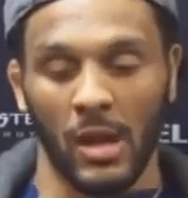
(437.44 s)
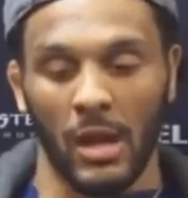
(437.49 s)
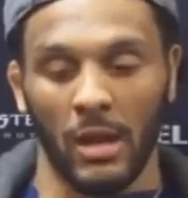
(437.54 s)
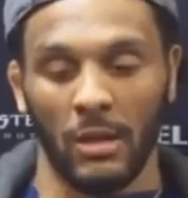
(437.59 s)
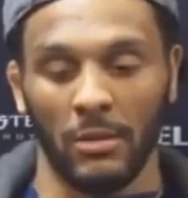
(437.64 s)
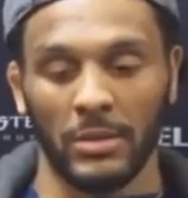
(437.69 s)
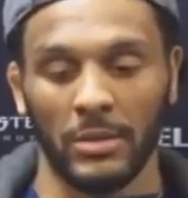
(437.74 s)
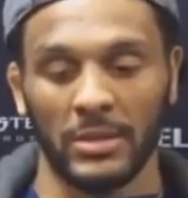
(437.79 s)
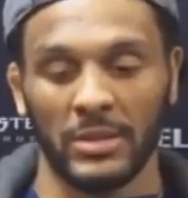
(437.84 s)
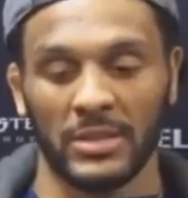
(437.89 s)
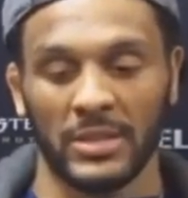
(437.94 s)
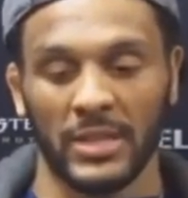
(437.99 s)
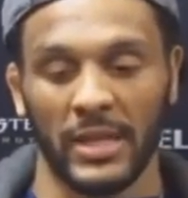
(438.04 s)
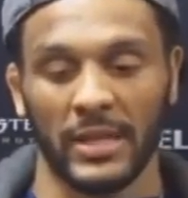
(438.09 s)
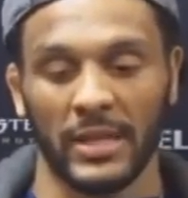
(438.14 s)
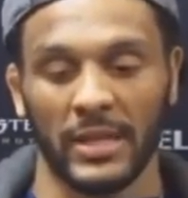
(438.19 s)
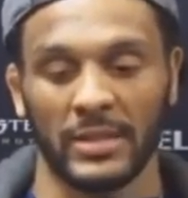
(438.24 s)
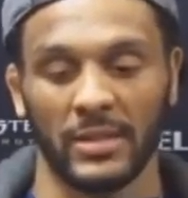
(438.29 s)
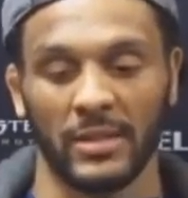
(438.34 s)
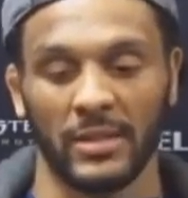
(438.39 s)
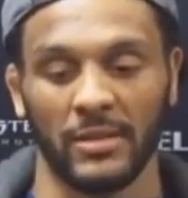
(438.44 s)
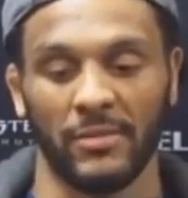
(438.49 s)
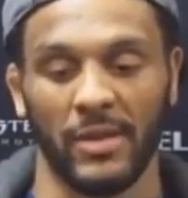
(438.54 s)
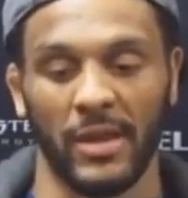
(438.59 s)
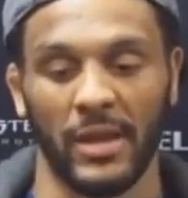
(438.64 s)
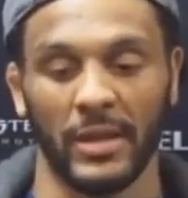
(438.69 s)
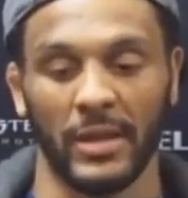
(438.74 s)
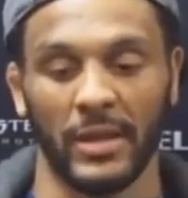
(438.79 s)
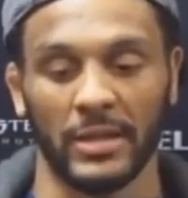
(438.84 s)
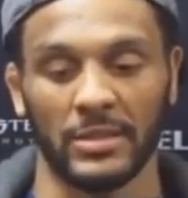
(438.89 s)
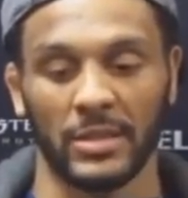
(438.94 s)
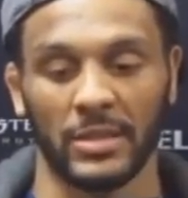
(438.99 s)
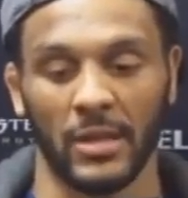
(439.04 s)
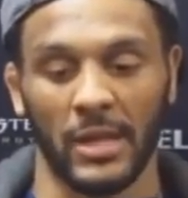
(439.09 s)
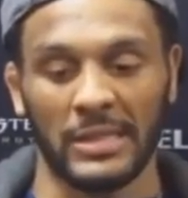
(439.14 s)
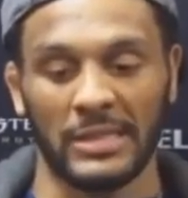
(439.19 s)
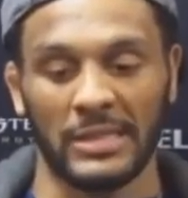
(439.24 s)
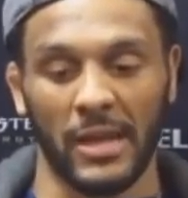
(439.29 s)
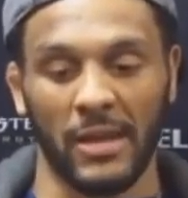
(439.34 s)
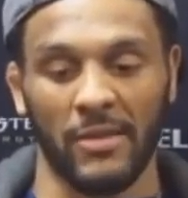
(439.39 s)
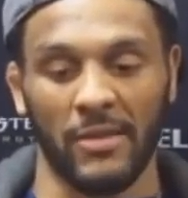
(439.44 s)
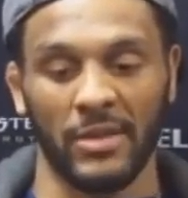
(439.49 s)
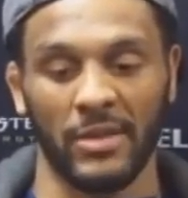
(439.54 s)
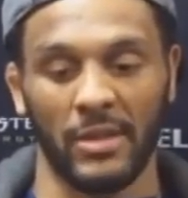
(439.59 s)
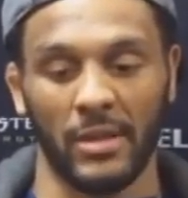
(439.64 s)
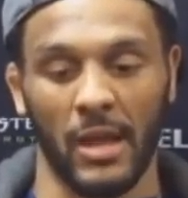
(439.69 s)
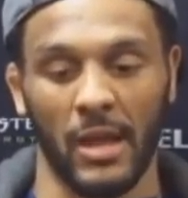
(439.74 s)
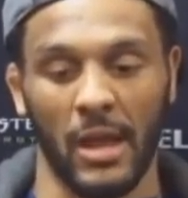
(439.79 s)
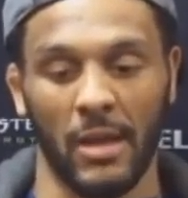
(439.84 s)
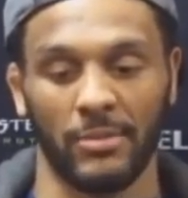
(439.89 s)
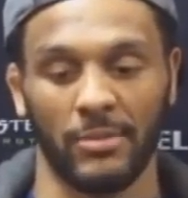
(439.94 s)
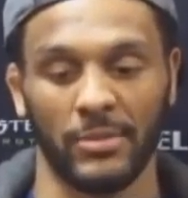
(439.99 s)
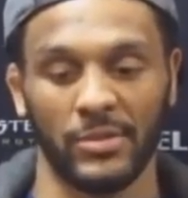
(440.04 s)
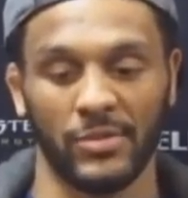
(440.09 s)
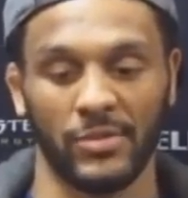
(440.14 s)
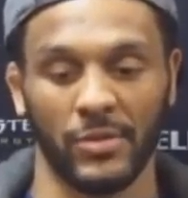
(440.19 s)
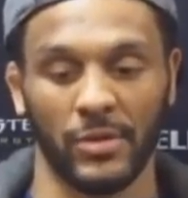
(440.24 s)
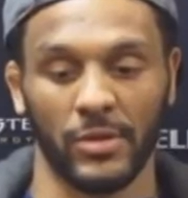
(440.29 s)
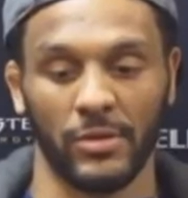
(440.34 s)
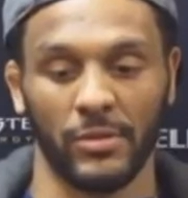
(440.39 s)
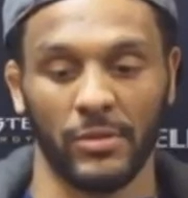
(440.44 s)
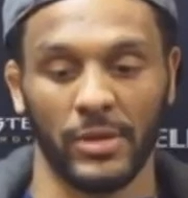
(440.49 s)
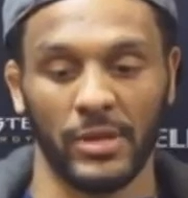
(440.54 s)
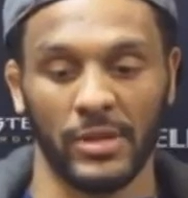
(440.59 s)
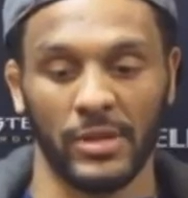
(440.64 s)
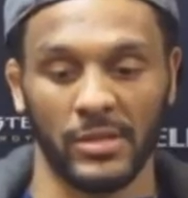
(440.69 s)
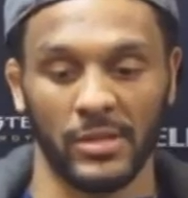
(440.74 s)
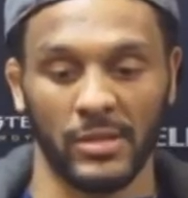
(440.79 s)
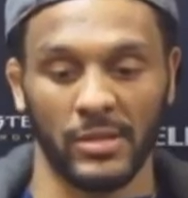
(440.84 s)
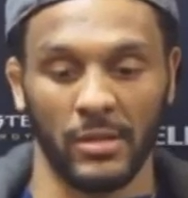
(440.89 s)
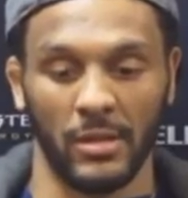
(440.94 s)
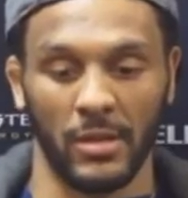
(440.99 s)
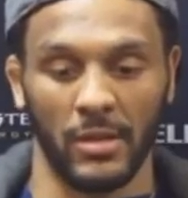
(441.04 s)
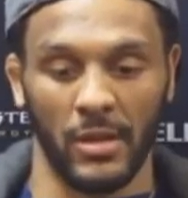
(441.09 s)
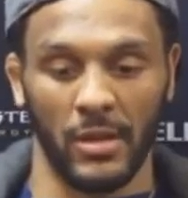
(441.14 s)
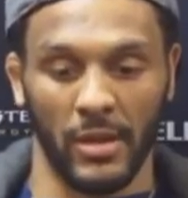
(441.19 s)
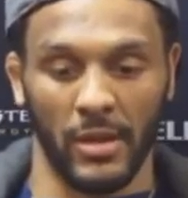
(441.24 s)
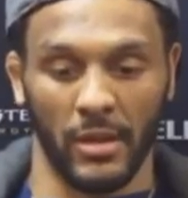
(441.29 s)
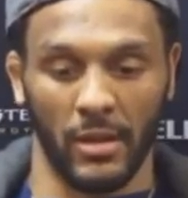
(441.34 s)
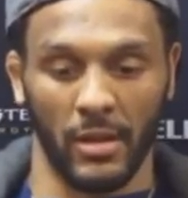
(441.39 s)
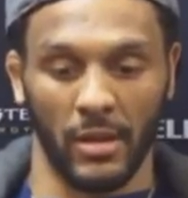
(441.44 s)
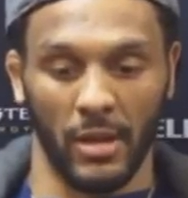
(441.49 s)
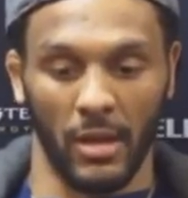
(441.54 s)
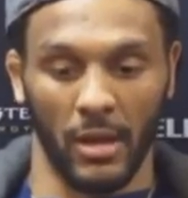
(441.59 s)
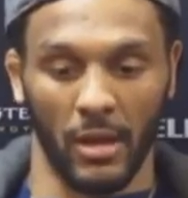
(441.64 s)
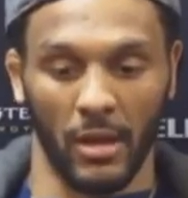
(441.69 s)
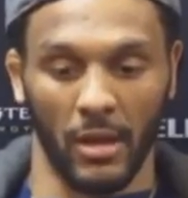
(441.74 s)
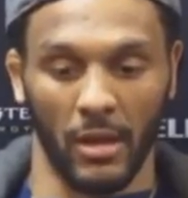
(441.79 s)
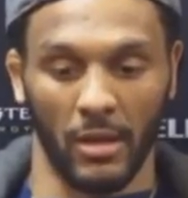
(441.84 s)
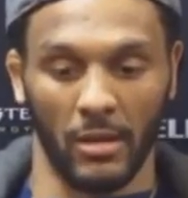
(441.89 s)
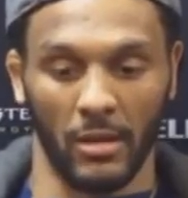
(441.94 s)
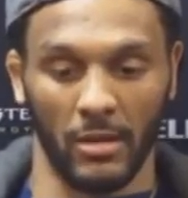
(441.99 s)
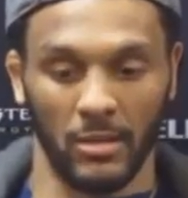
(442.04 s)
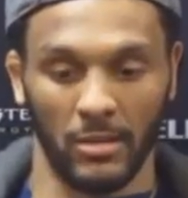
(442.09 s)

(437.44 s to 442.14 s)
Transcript: I wouldn't say it's an advantage. I'd say everything happens for a reason. And,